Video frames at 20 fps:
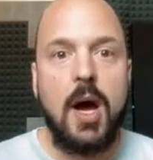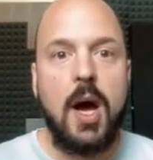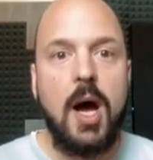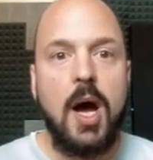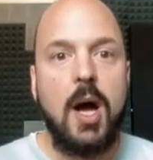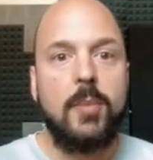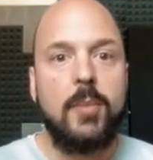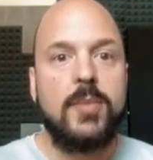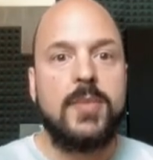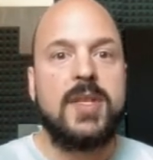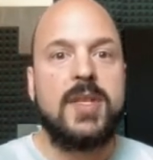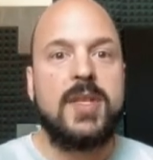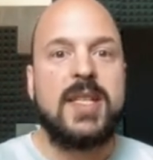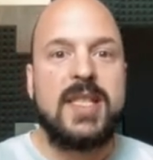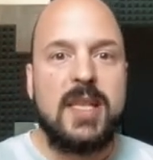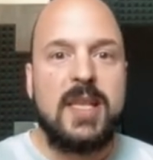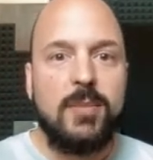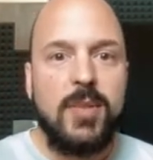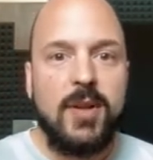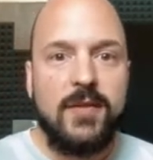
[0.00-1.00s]
Um, to
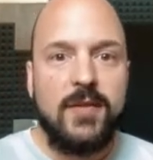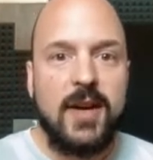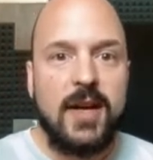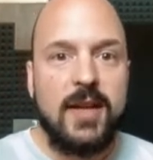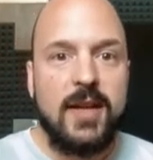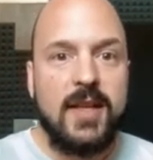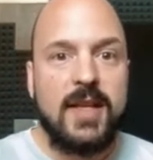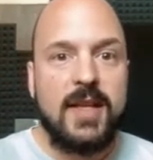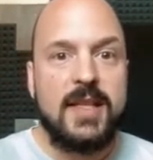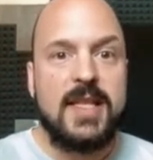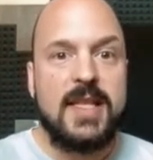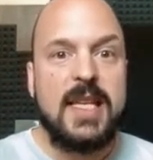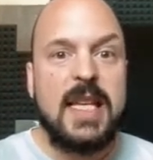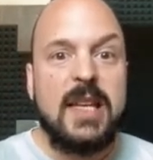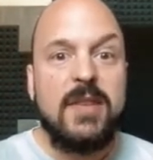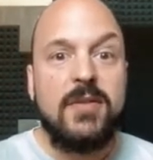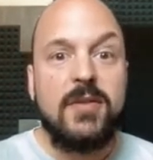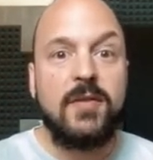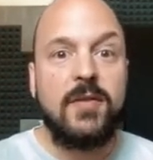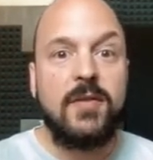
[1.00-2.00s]
simplify things
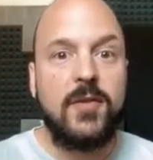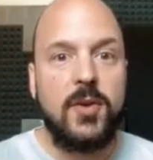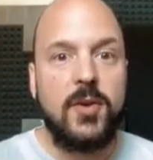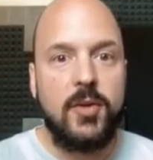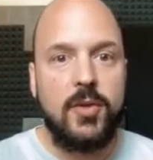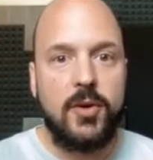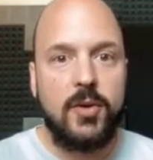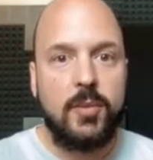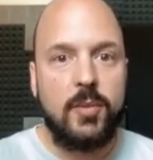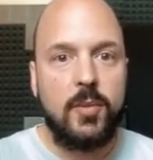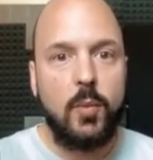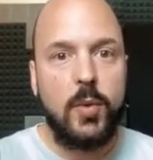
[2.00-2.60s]
even further,